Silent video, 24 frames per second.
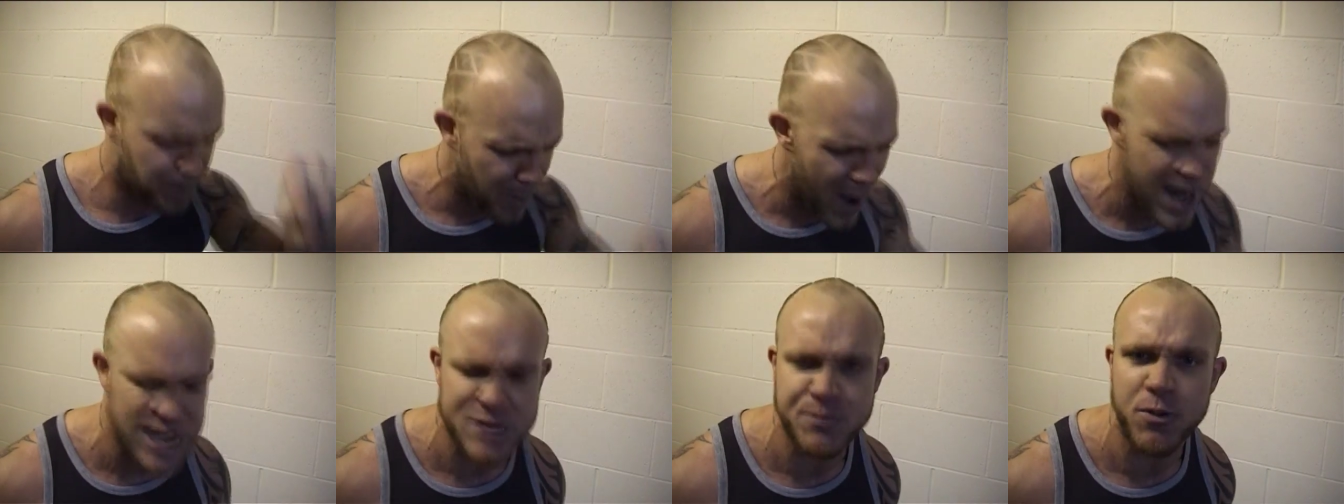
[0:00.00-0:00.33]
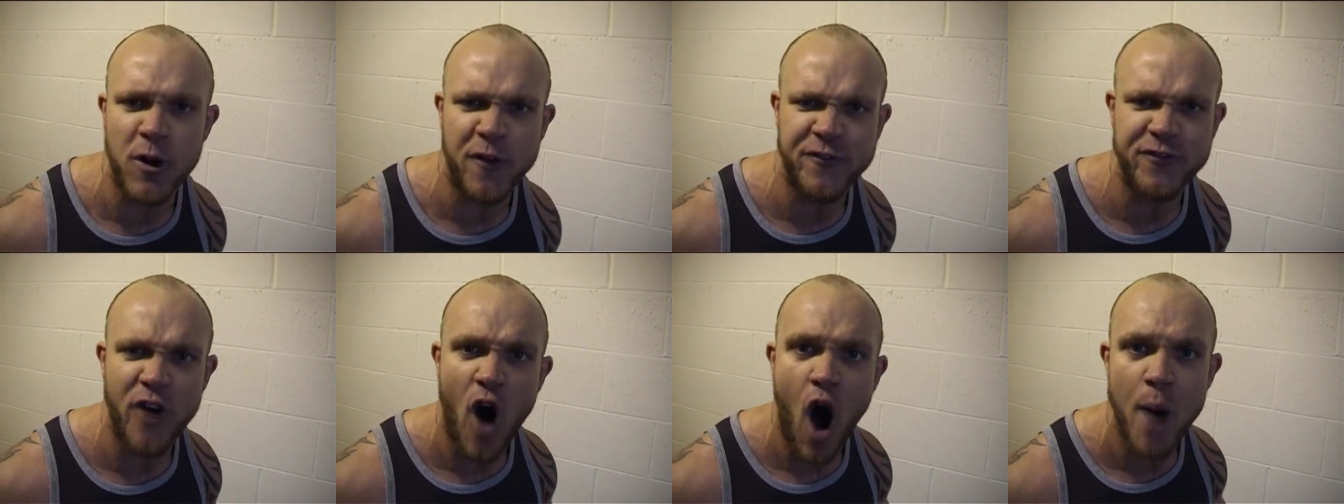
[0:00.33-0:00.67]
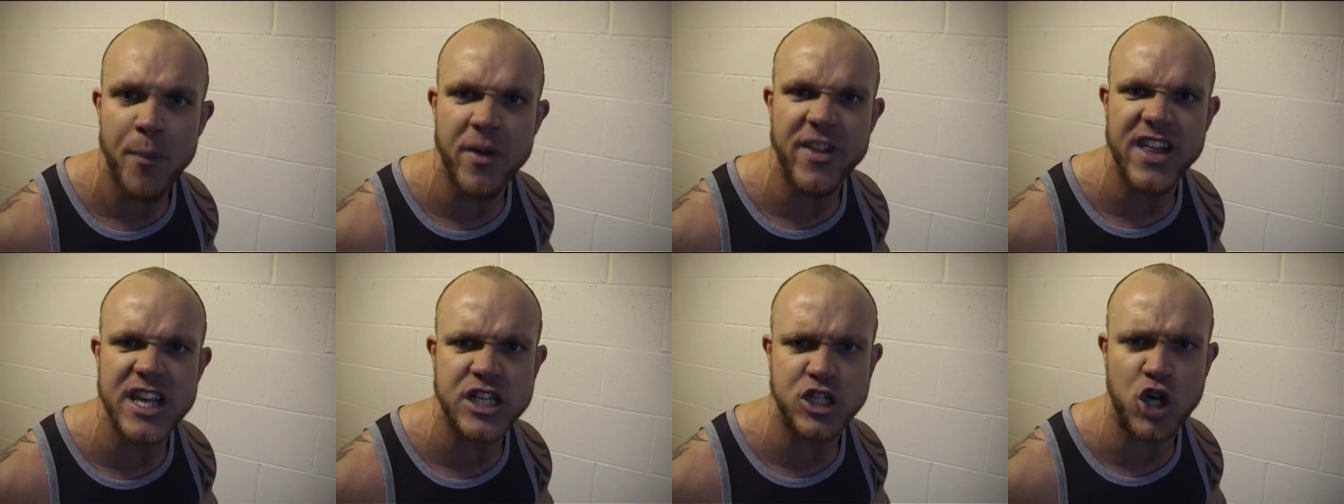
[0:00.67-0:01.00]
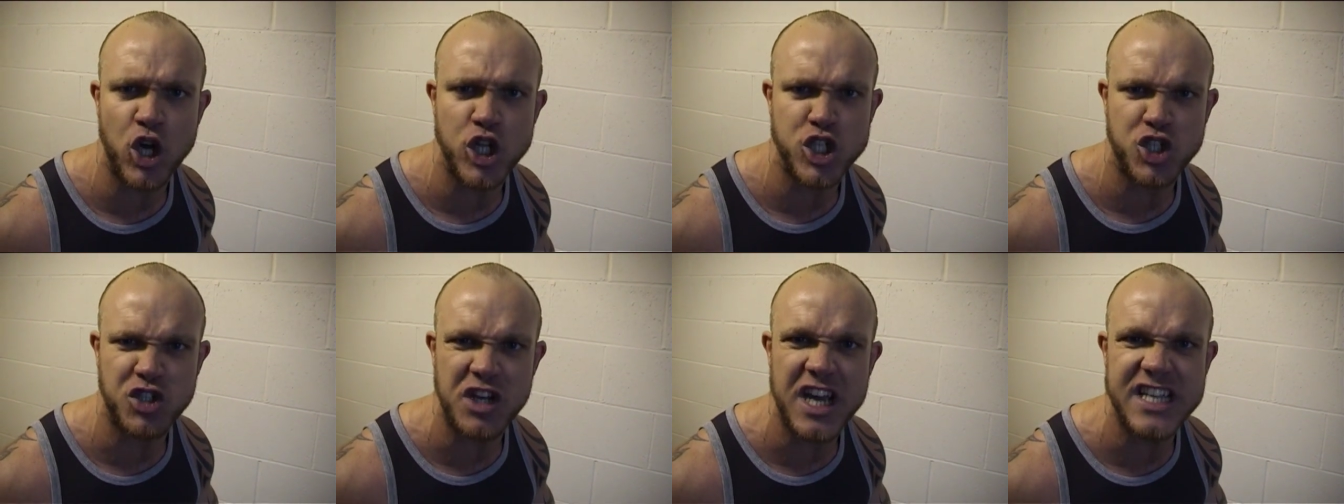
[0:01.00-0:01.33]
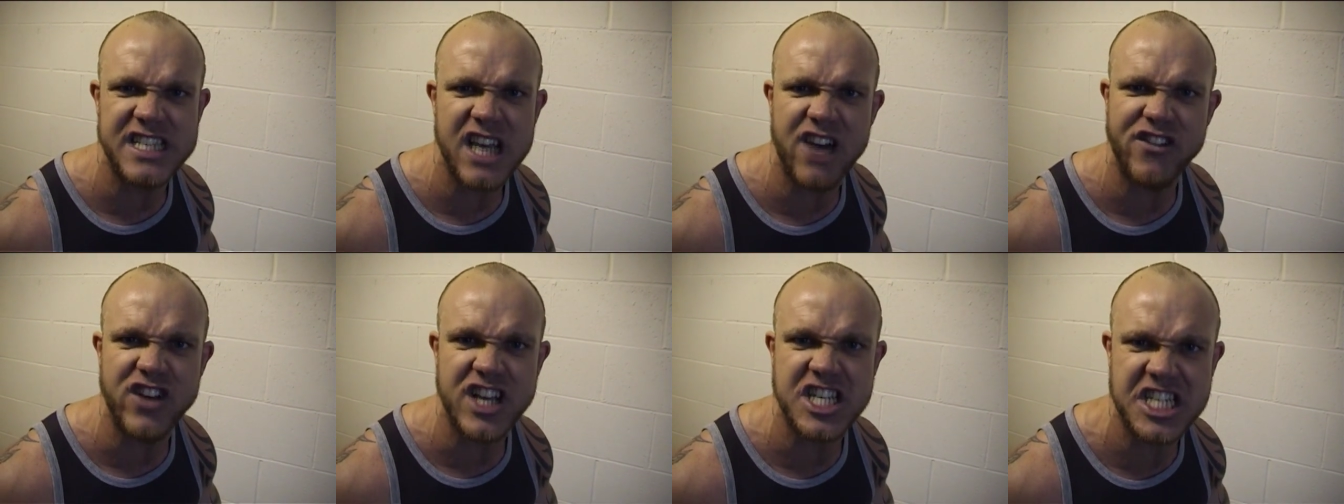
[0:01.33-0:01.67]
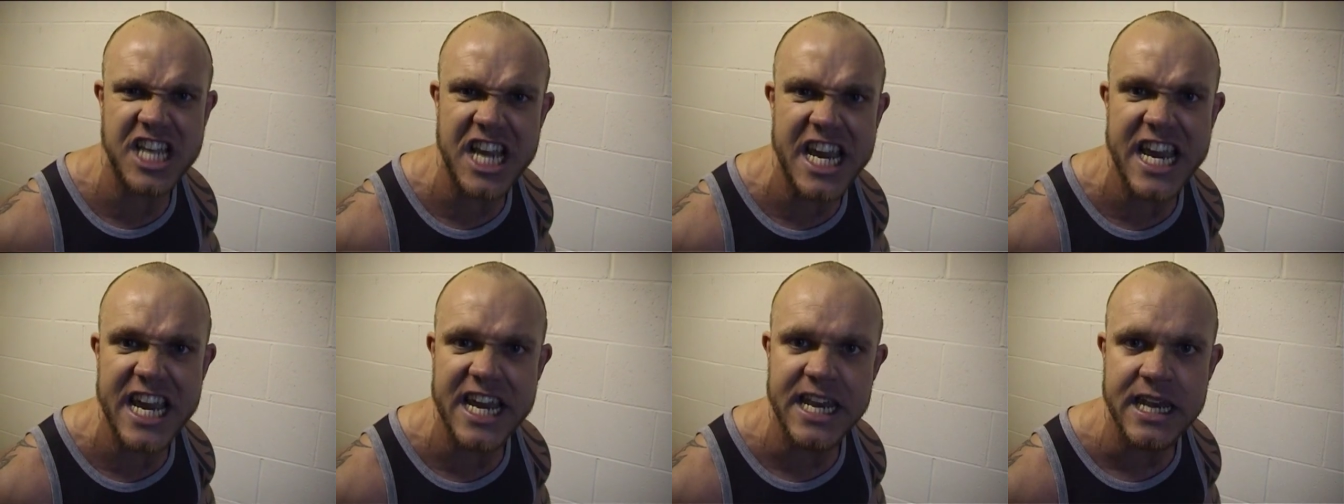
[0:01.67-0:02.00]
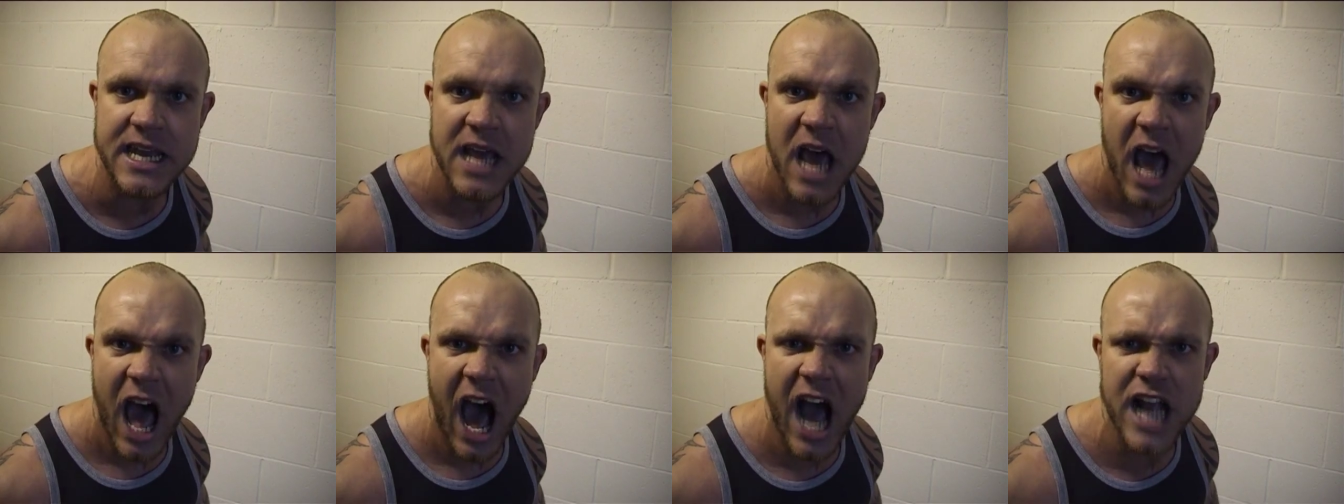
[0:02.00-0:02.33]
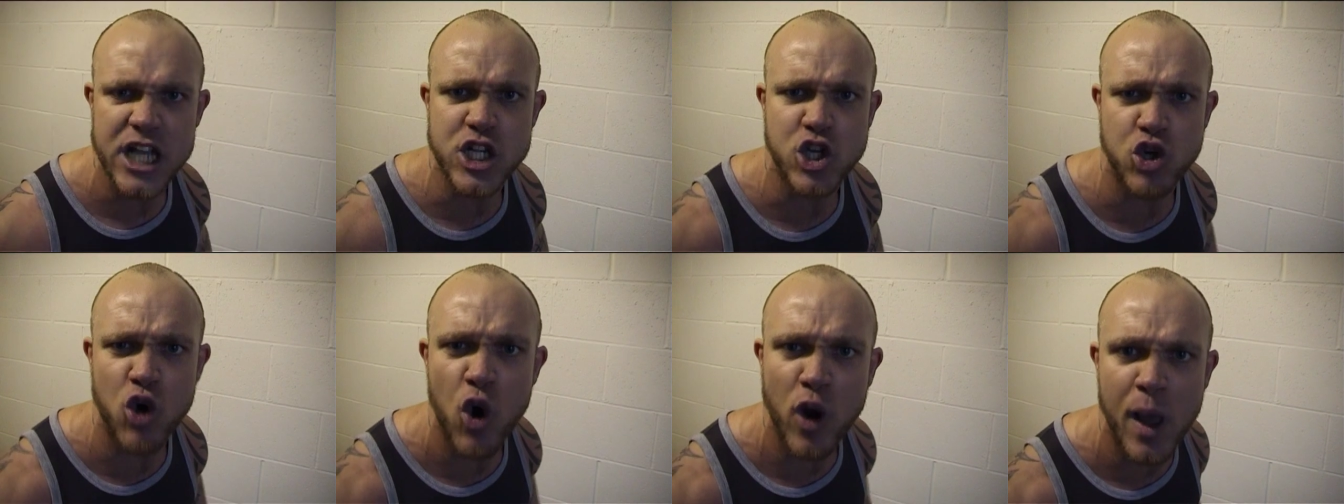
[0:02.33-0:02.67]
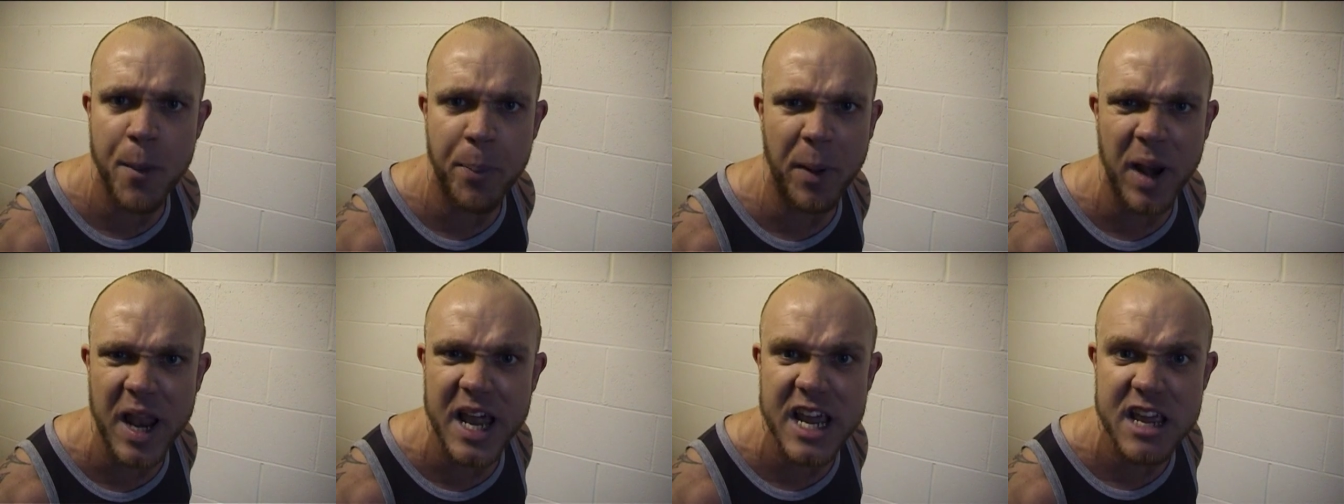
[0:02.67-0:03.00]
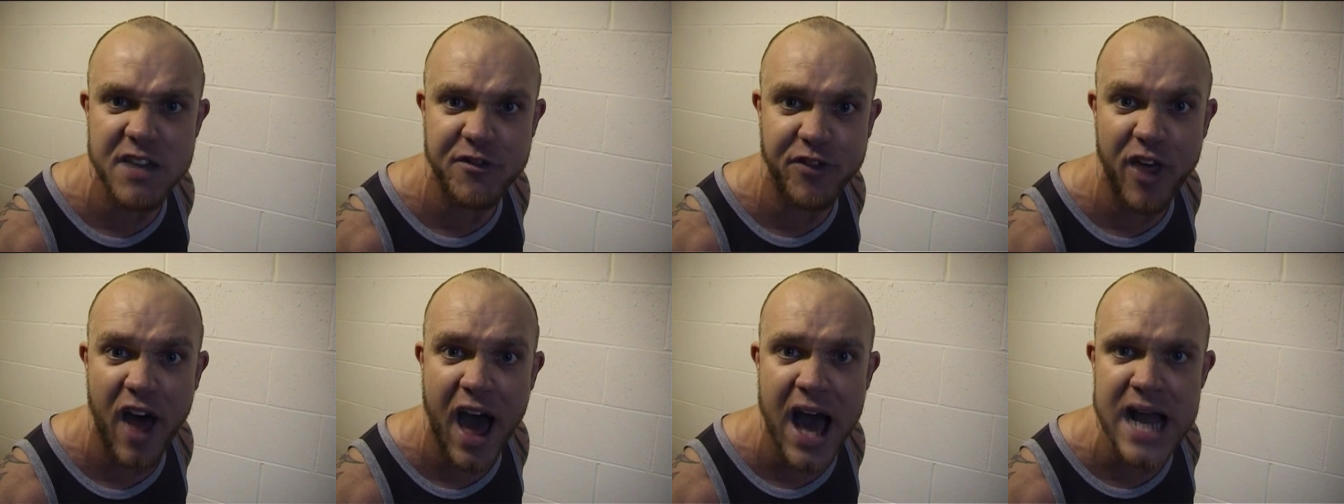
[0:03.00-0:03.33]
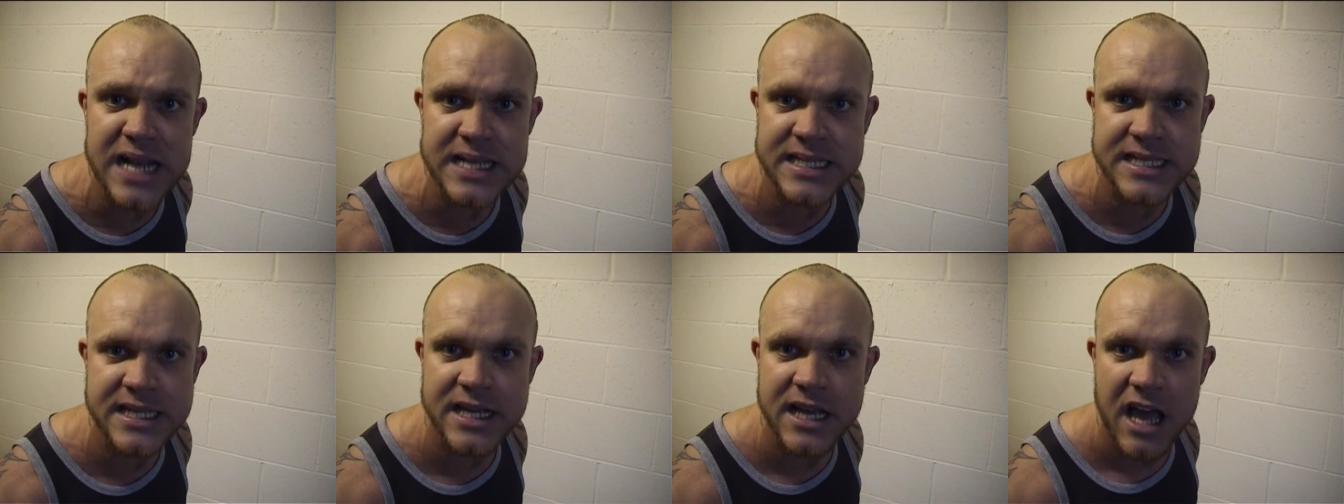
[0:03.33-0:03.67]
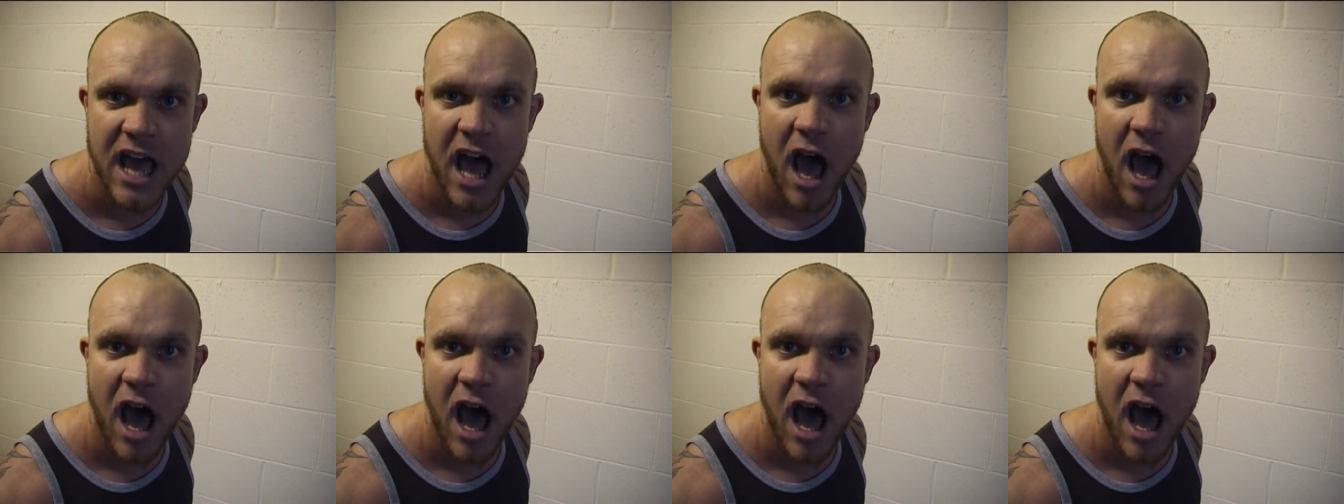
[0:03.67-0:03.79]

best performer this country has ever seen. I truly believe that.